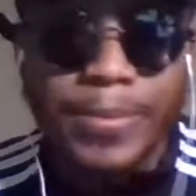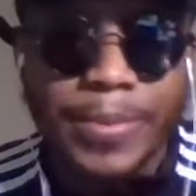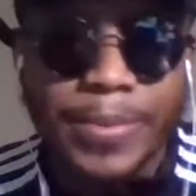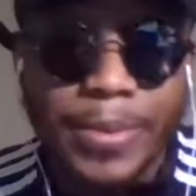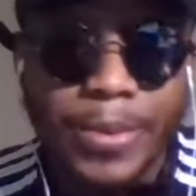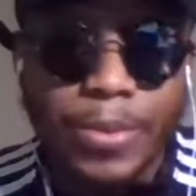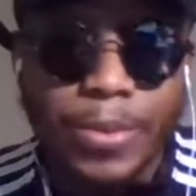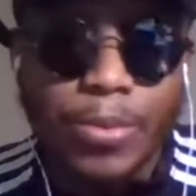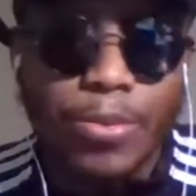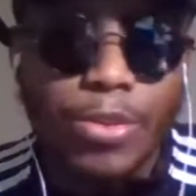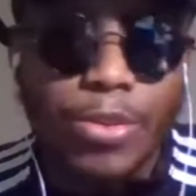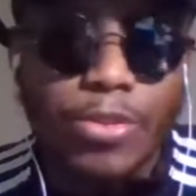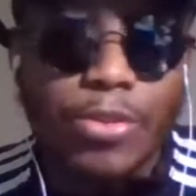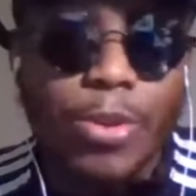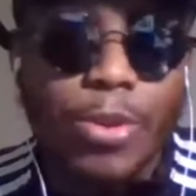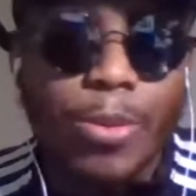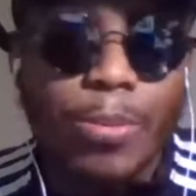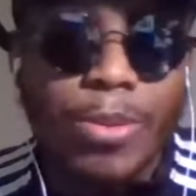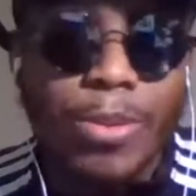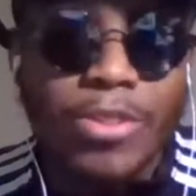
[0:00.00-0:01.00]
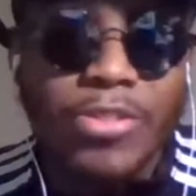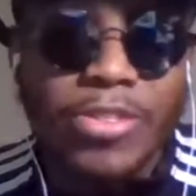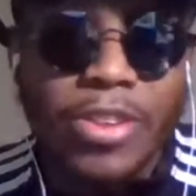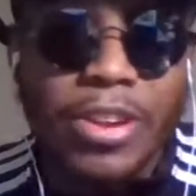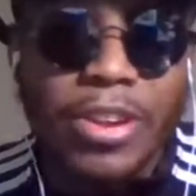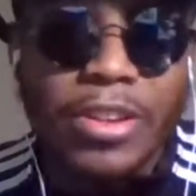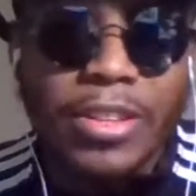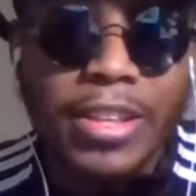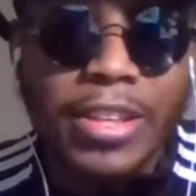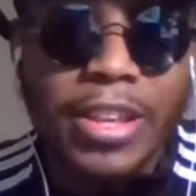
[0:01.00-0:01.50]
You just going to be
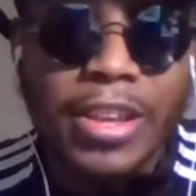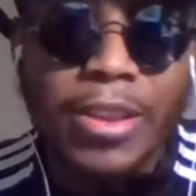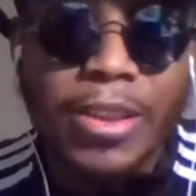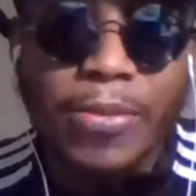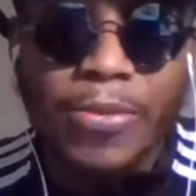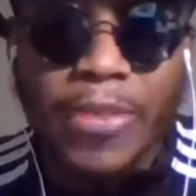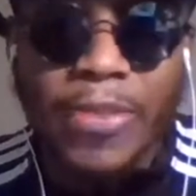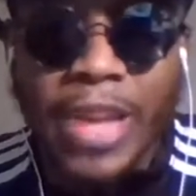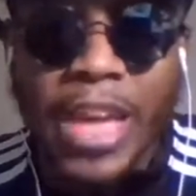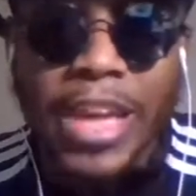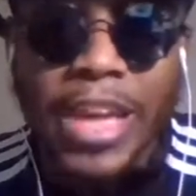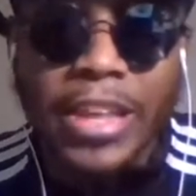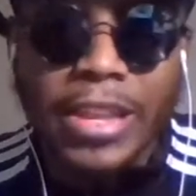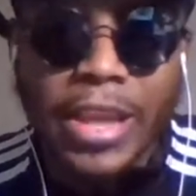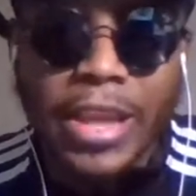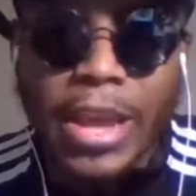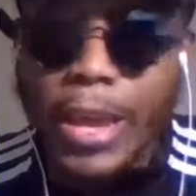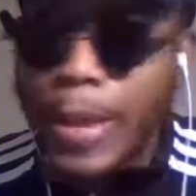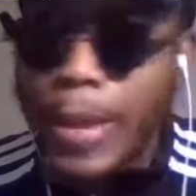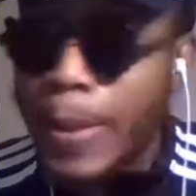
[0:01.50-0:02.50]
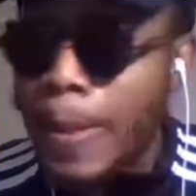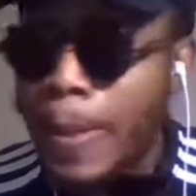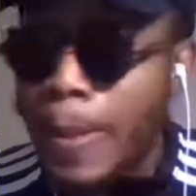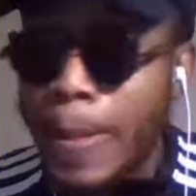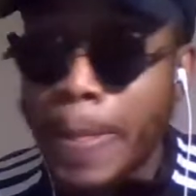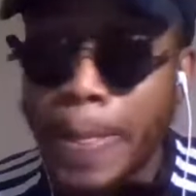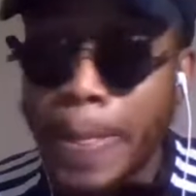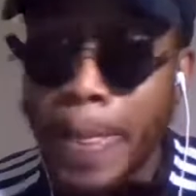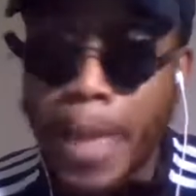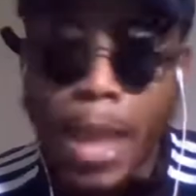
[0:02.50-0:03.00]
stuck there fat, like,
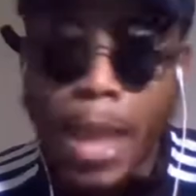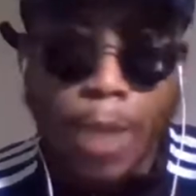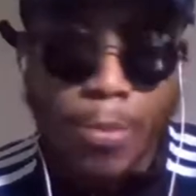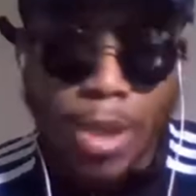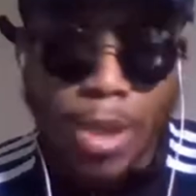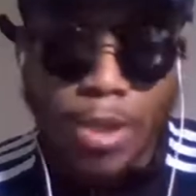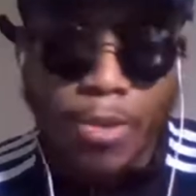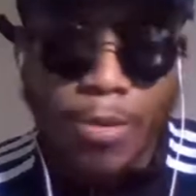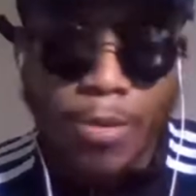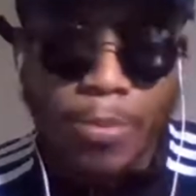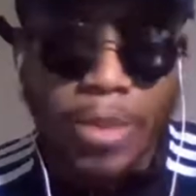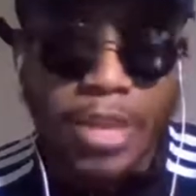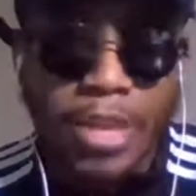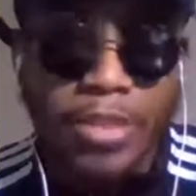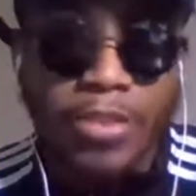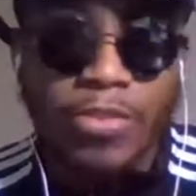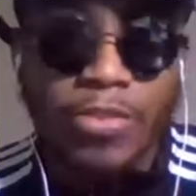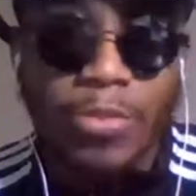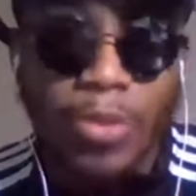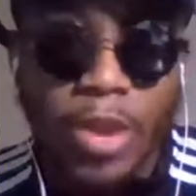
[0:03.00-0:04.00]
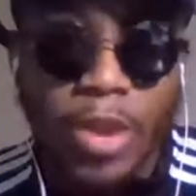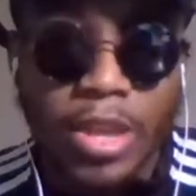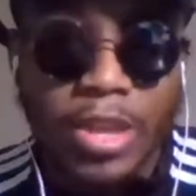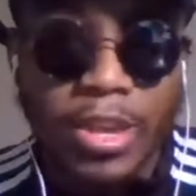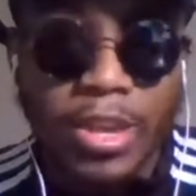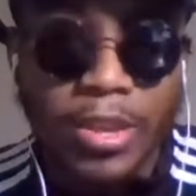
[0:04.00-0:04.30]
how am I going to make this weight?